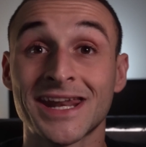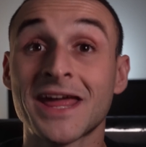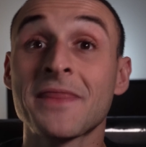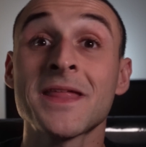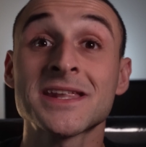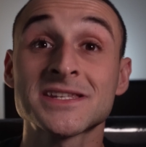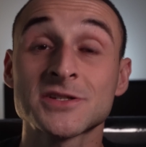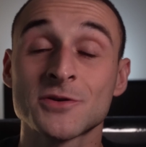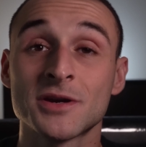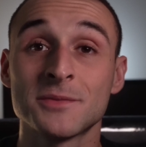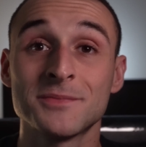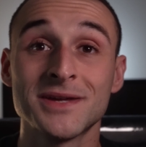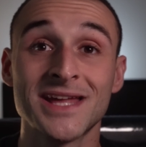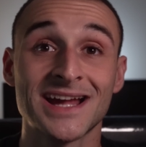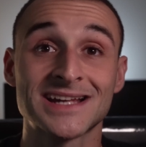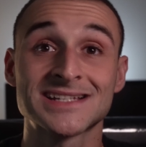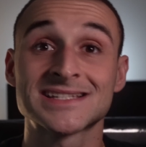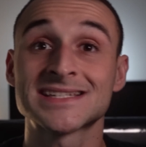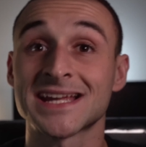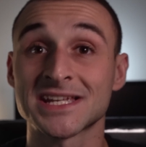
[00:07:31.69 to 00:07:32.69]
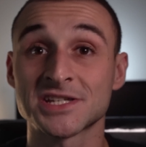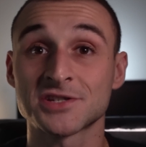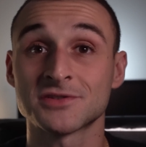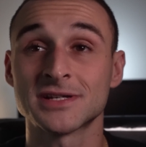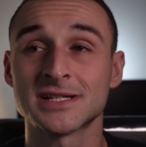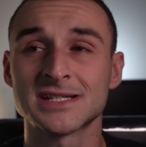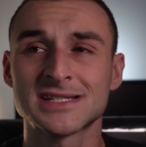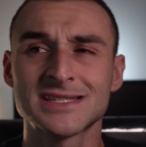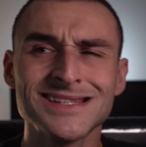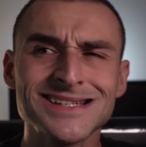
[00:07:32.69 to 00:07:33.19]
And that's going to be
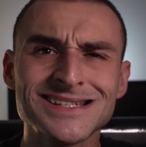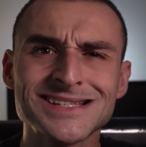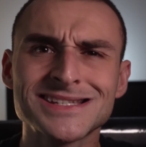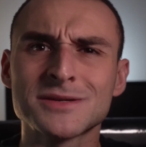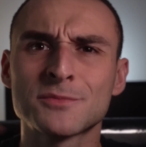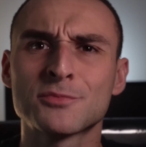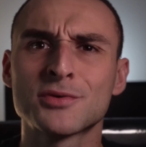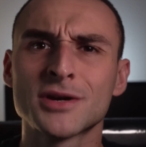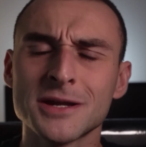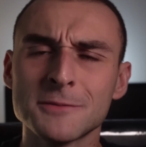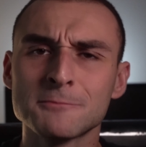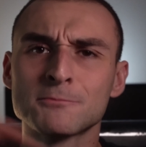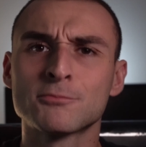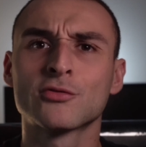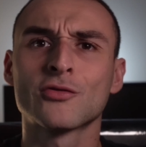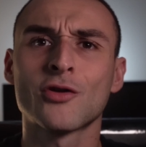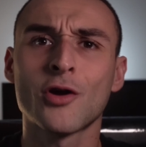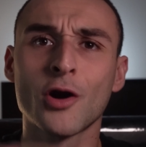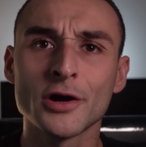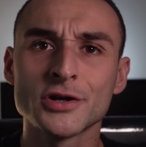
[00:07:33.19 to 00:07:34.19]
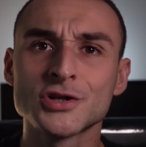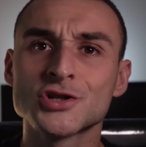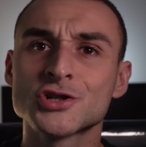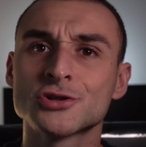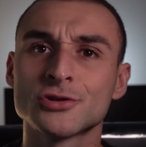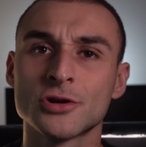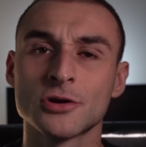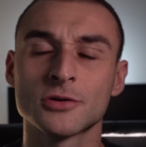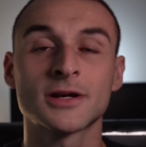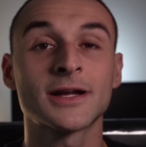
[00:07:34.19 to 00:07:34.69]
accessories. And this is a pretty broad
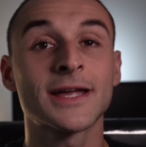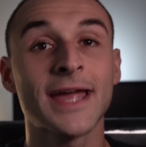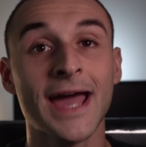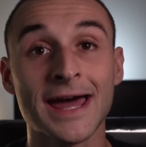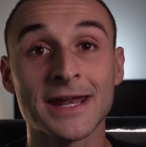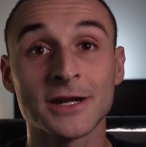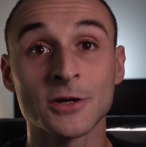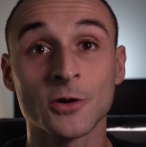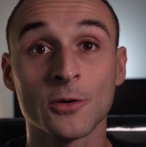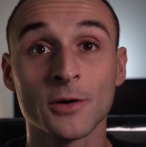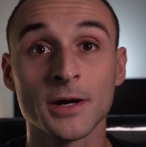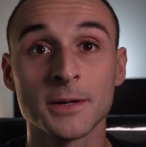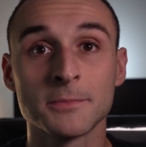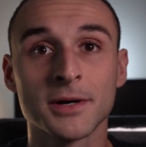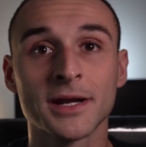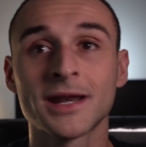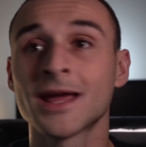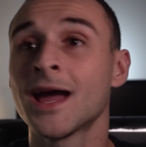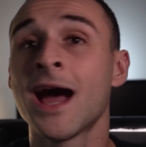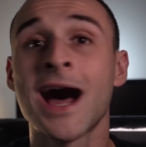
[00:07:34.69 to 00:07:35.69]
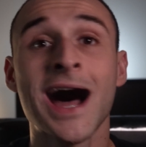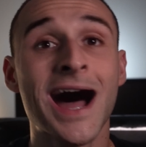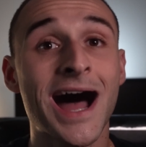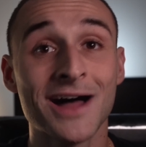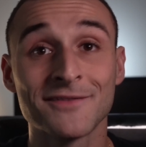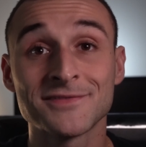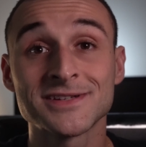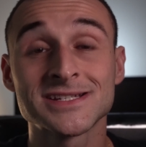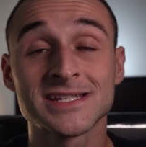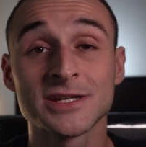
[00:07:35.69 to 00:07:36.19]
stroke category. But
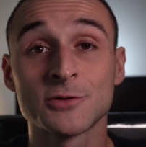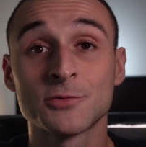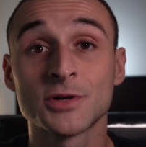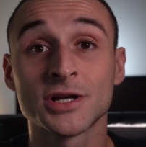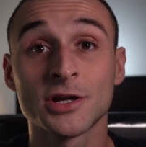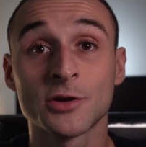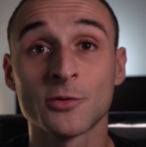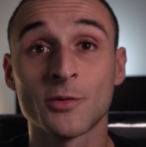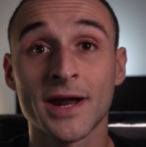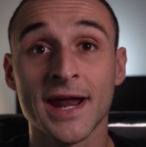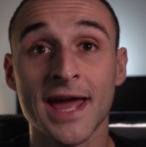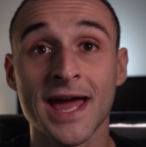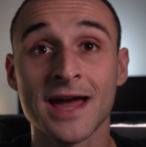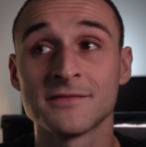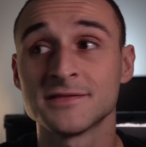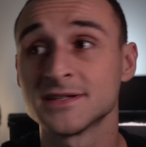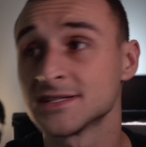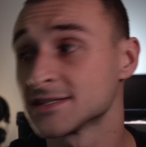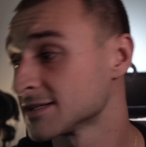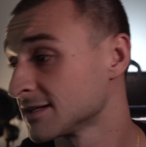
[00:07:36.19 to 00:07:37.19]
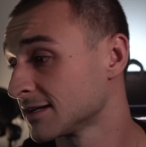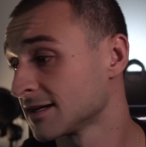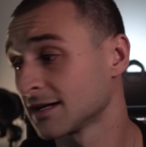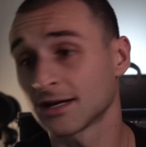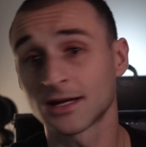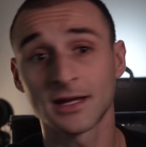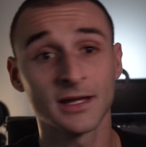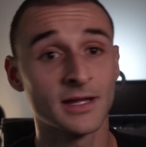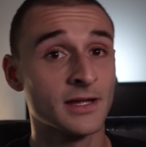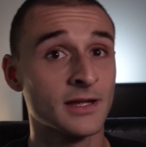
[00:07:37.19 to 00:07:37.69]
obviously what you're going to want to have is
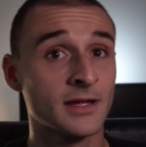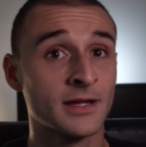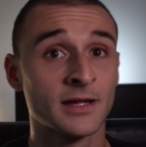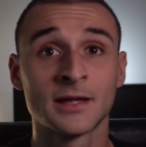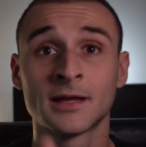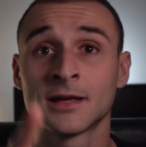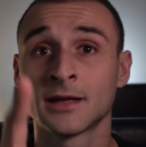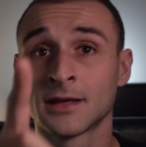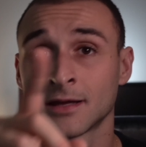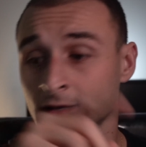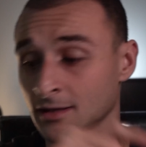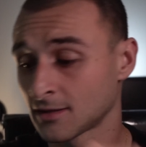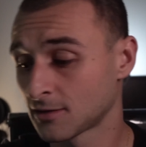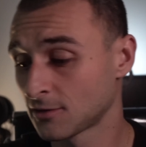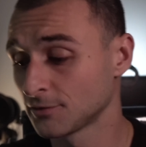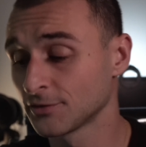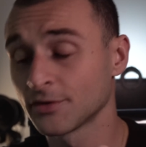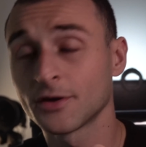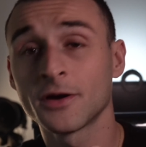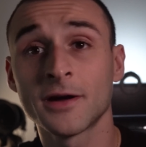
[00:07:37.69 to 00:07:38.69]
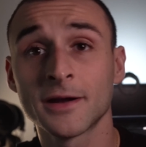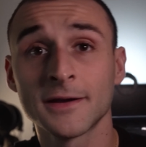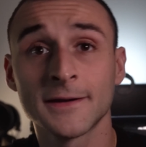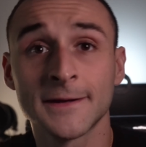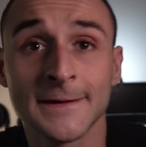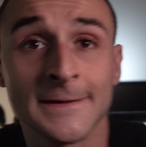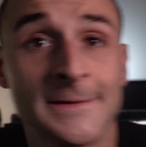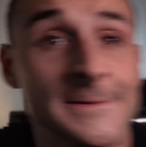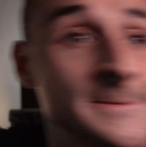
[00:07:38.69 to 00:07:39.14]
hold on.